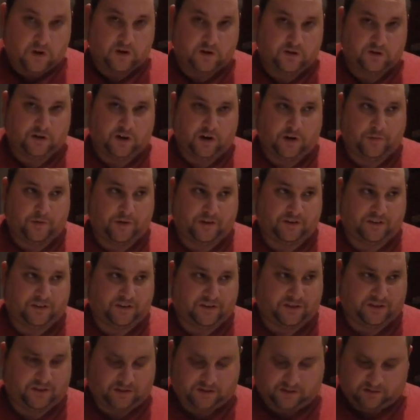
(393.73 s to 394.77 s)
Sorry about
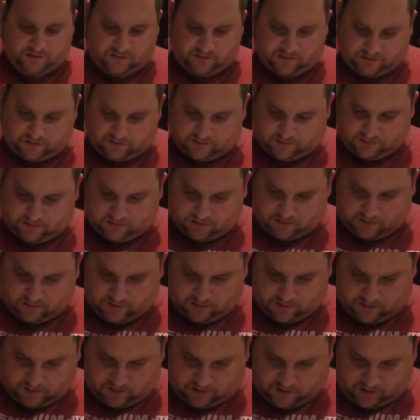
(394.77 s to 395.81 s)
this.
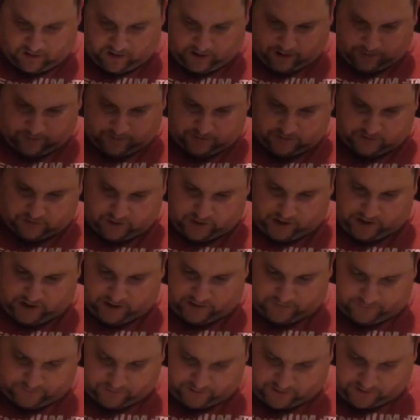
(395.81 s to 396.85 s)
I'm just trying
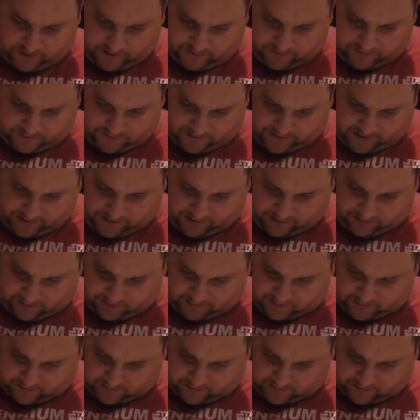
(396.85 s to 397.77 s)
to figure everything out.